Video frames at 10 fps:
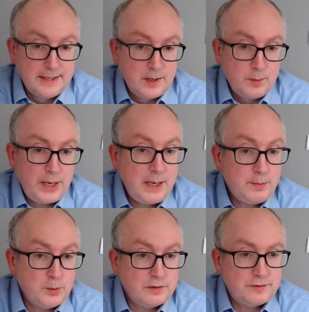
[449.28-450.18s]
people
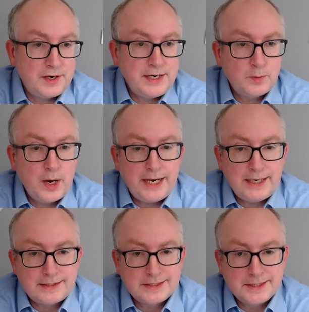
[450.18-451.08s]
will find a way
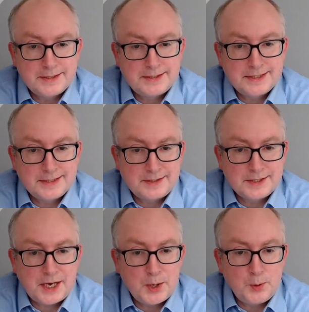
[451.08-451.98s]
to
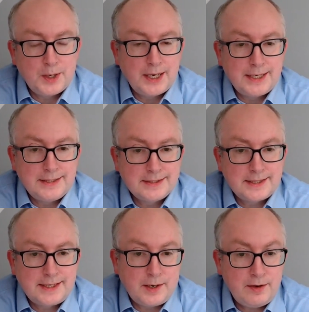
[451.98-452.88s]
go, and
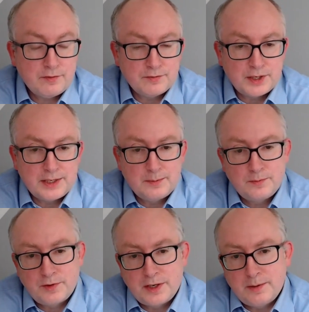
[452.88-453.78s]
even via
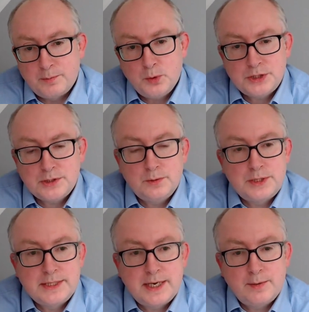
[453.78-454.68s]
Portugal, which
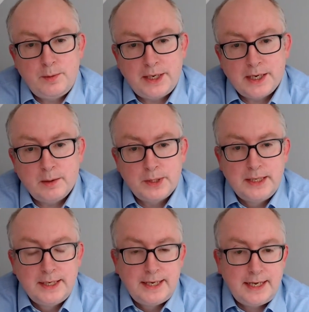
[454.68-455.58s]
is now opening up.
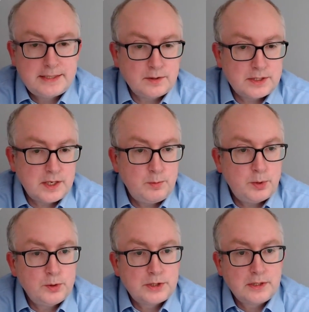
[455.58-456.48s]
It's not as though
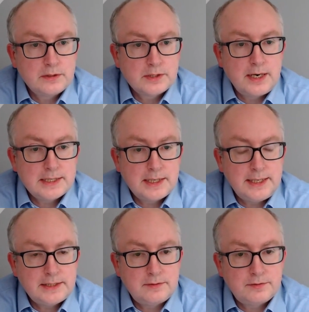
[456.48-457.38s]
Portugal's
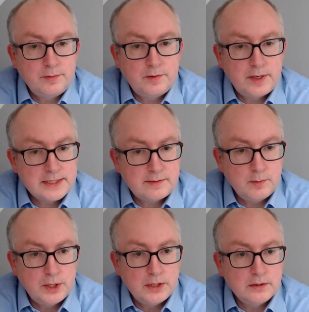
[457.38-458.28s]
isolated from the rest of the
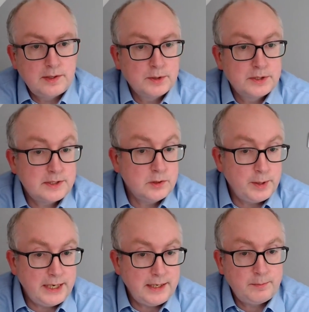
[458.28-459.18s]
world. There will still
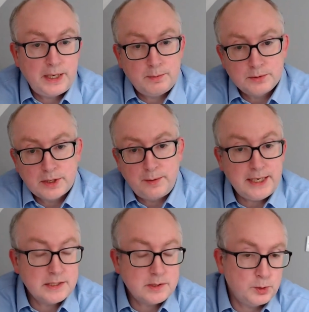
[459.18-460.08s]
be people going
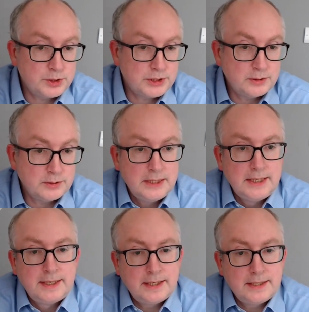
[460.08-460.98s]
into Portugal,
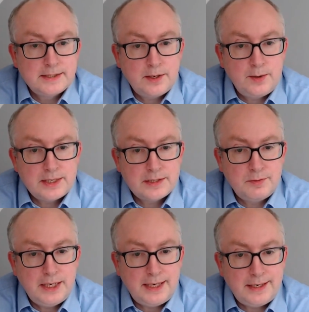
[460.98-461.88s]
and so it's
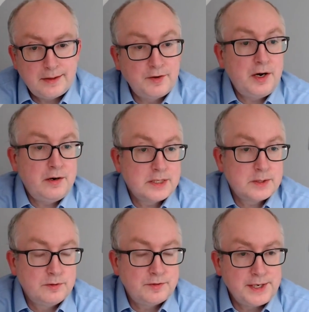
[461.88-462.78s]
really the virus
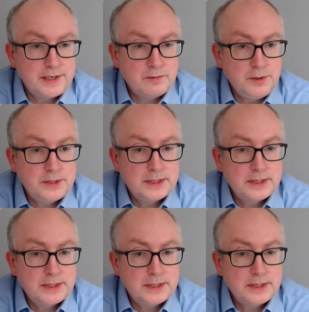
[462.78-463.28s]
will find a route.